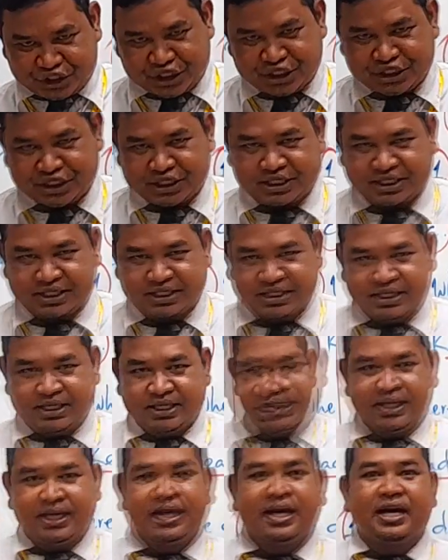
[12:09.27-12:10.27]
session.
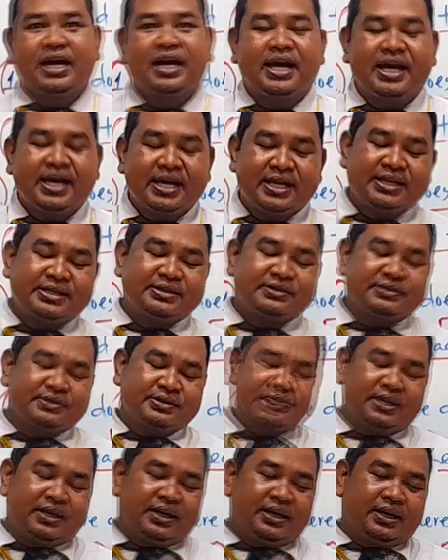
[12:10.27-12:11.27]
And
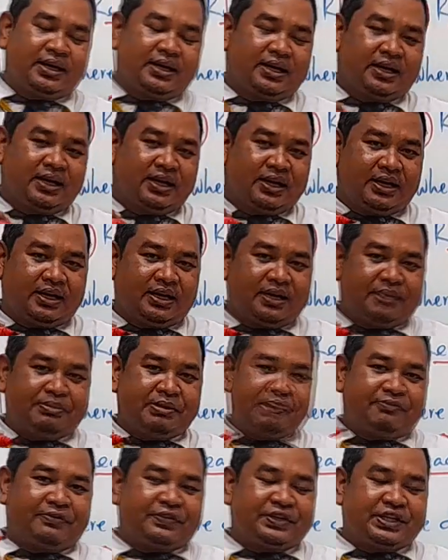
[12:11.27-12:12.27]

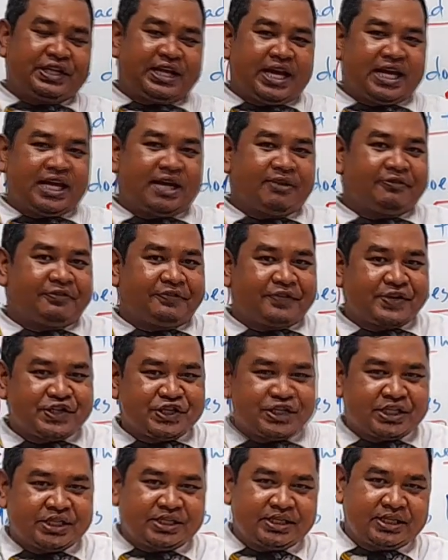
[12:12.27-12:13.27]
before the end of our first
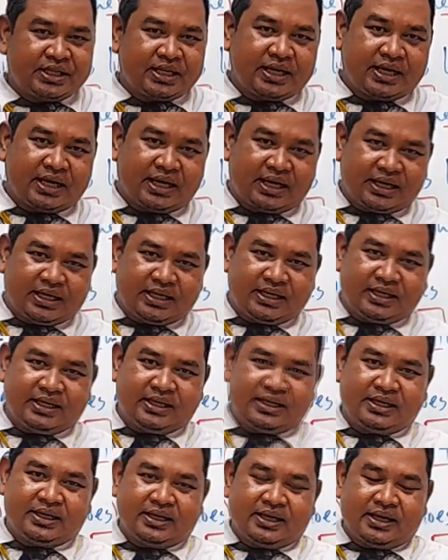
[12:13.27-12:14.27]
session,
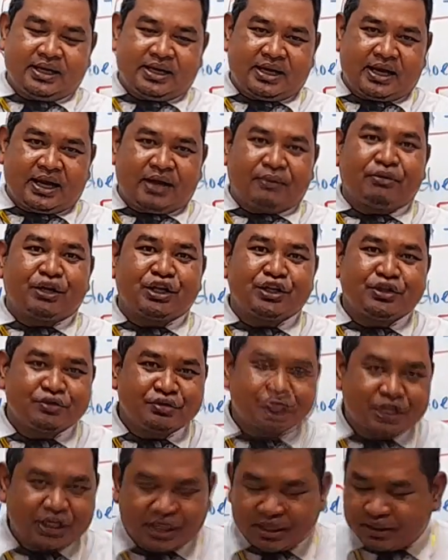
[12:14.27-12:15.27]
I want you
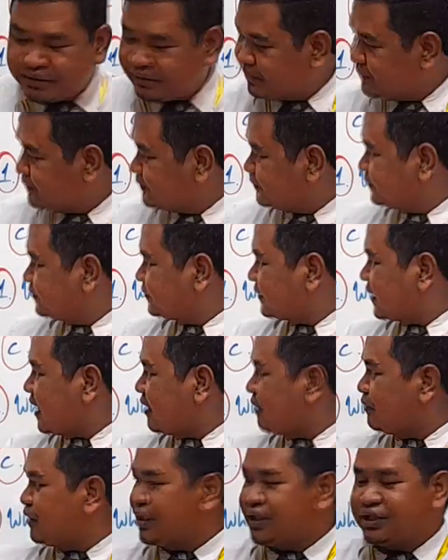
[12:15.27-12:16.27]
to know.
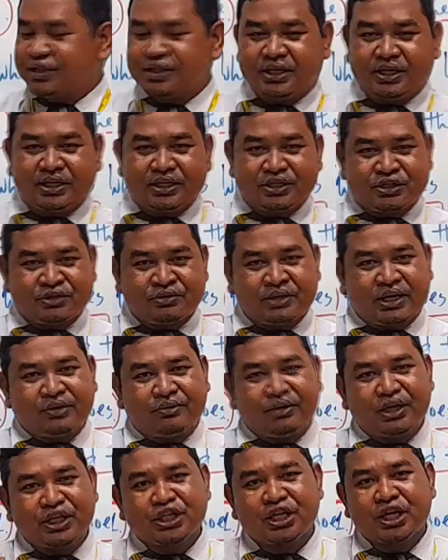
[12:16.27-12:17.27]
You are
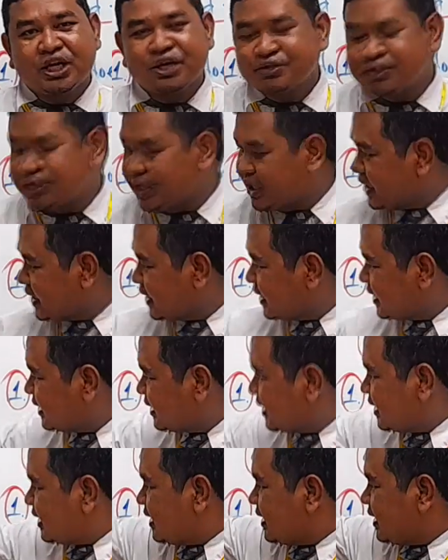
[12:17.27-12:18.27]
going to know
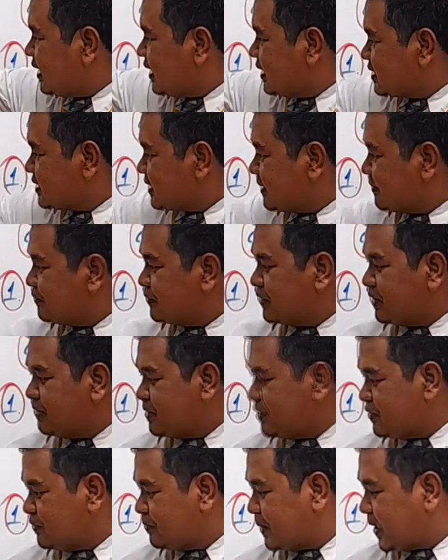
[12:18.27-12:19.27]
today some
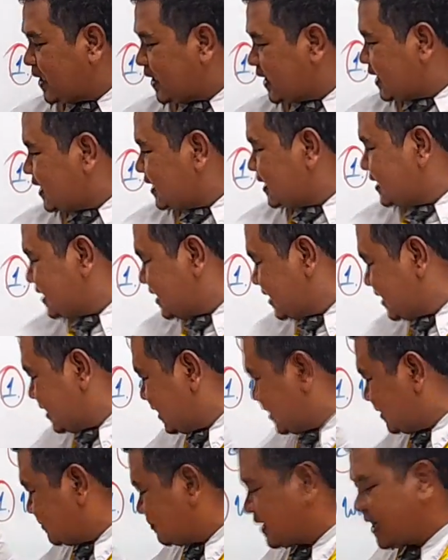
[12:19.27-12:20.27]
review part
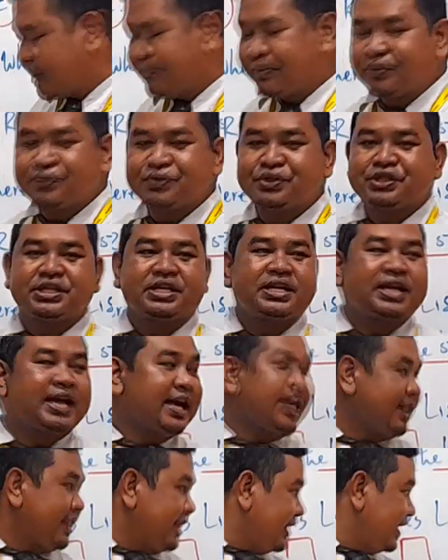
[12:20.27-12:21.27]
and preposition
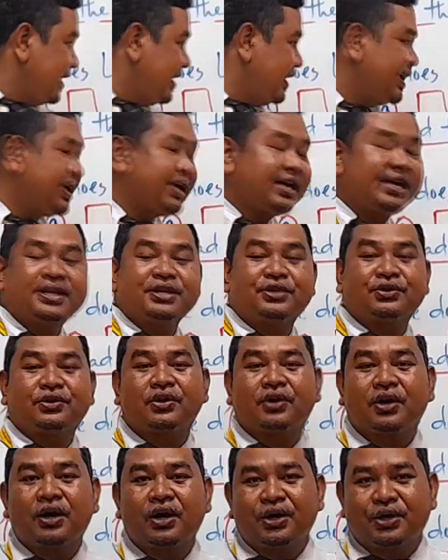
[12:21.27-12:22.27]
and thing in
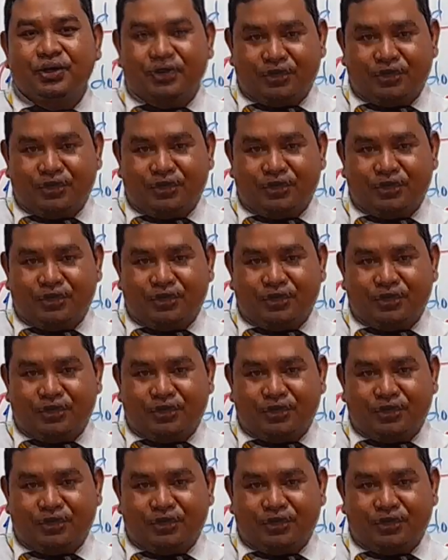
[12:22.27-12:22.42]
your